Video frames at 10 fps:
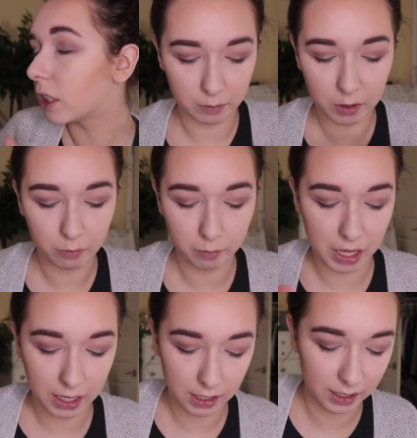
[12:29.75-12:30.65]
I'm gonna
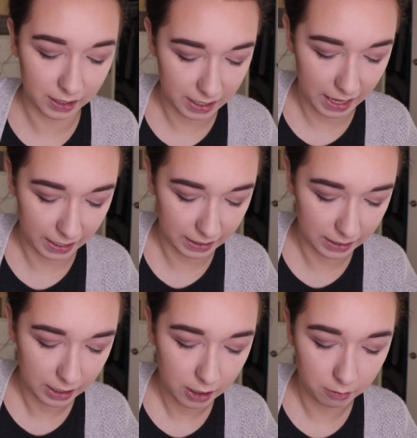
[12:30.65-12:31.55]
bake again
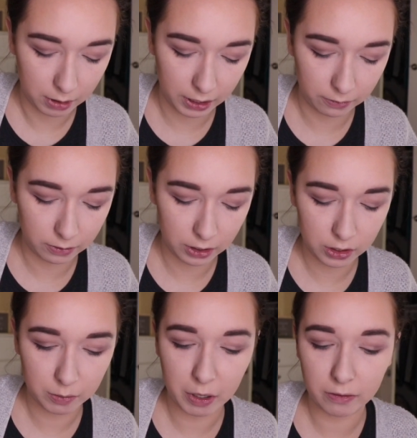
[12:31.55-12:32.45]
while I
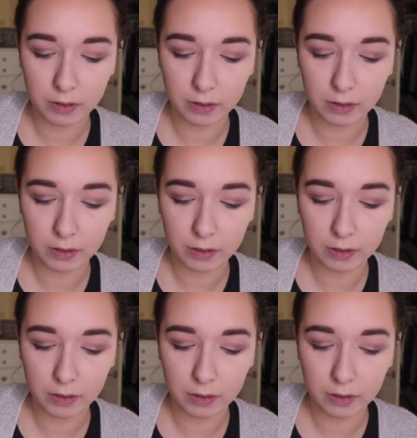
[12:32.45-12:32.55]
finish my